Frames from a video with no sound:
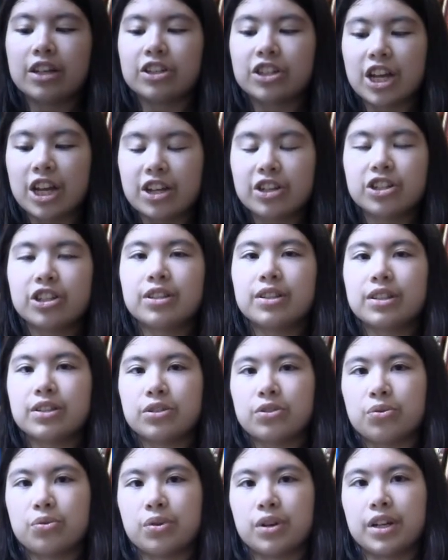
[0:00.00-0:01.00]
Changing the
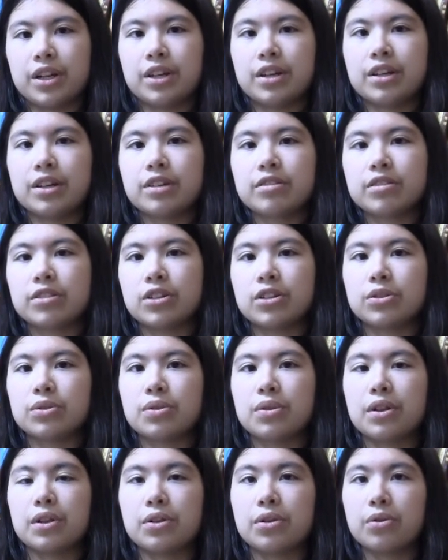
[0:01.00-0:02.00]
story starts
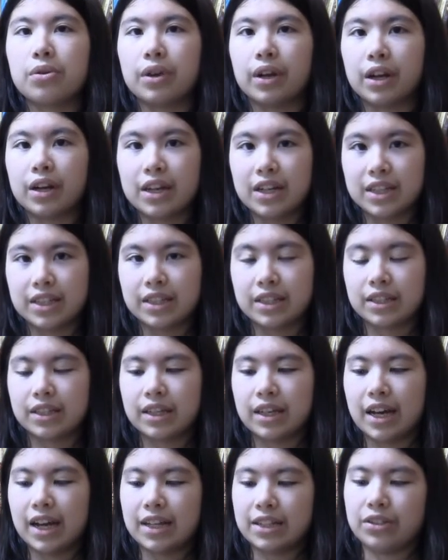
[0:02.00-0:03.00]
with including us
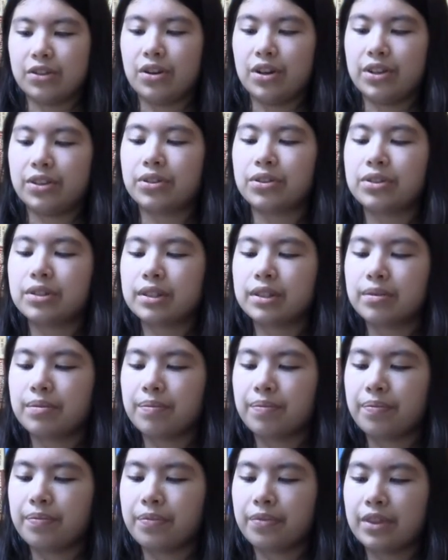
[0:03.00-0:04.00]
as authors.
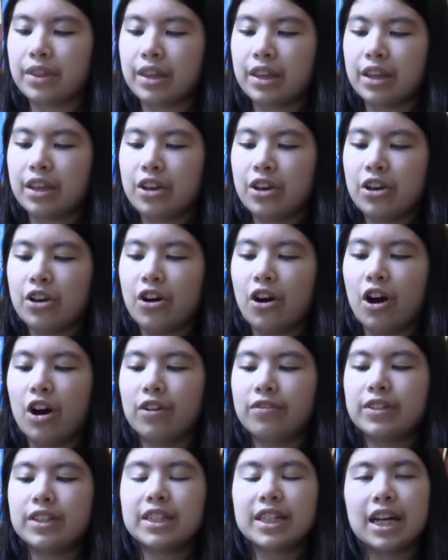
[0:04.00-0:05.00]

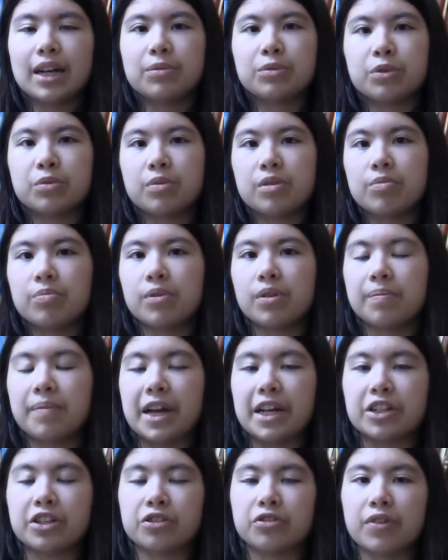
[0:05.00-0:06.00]
Oftentimes when people
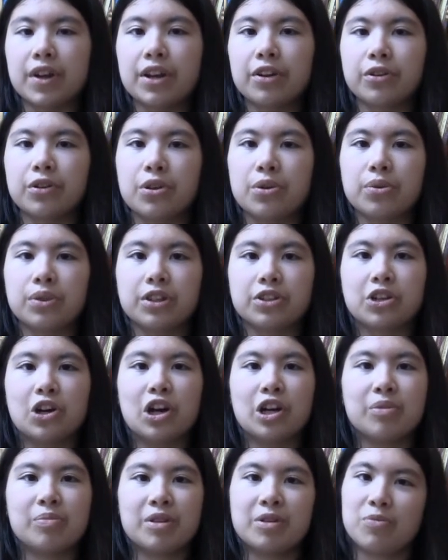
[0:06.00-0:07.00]
imagine greater youth
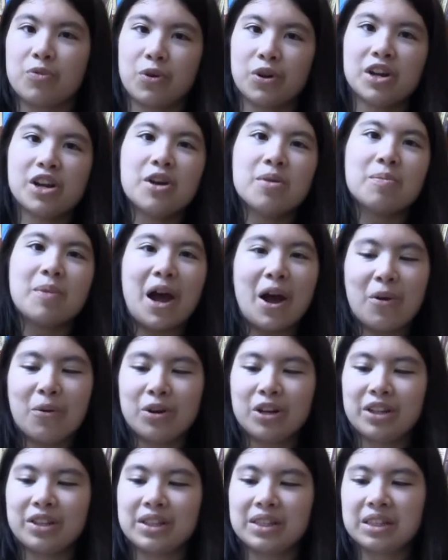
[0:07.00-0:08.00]
autonomy, more
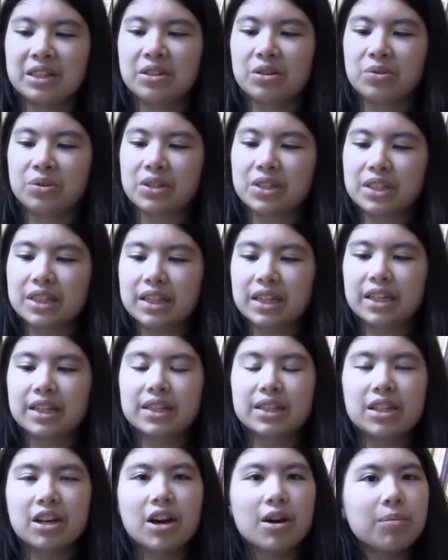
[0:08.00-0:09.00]
power to the students,
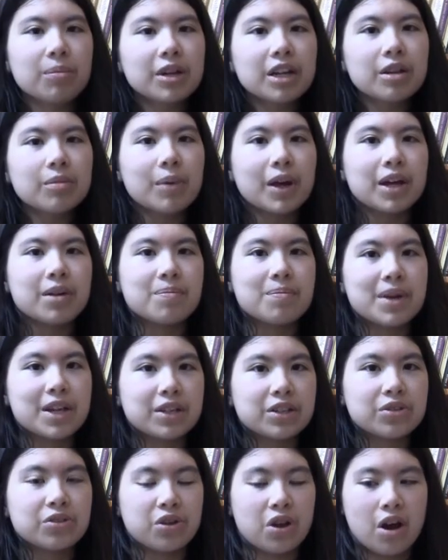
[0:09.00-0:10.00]
it's accompanied by a
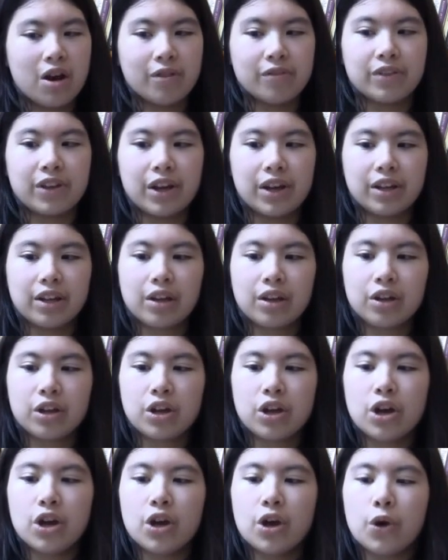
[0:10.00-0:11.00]
mental caveat.
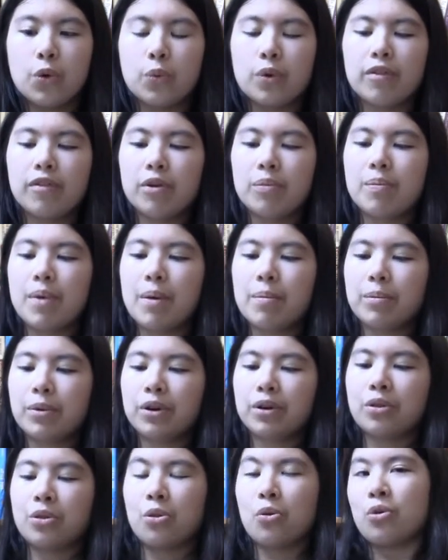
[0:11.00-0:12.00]
We
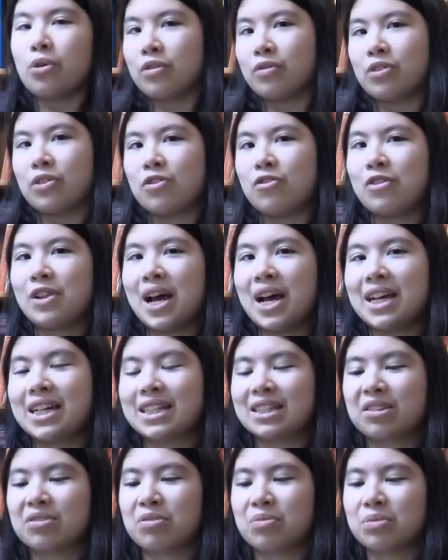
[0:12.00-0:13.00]
remember Lord of the
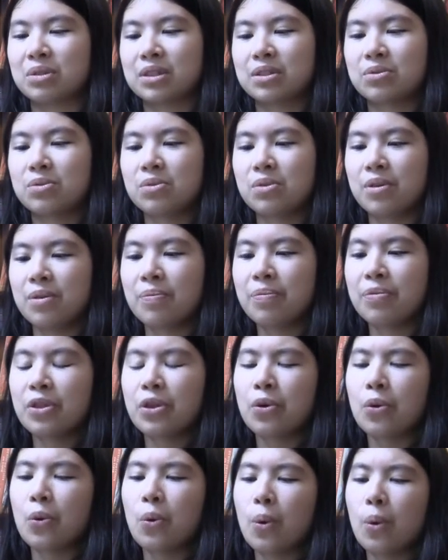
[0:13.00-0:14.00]
Flies from school,
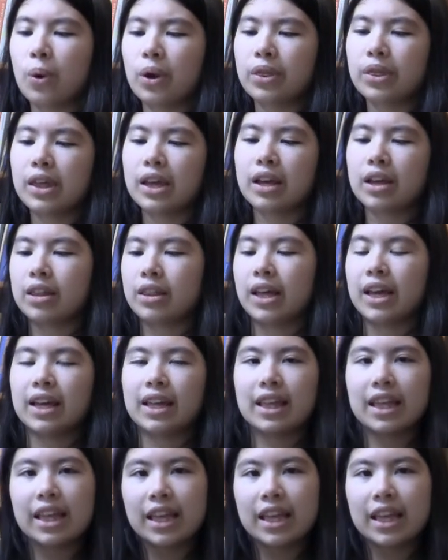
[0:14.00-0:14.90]
or think that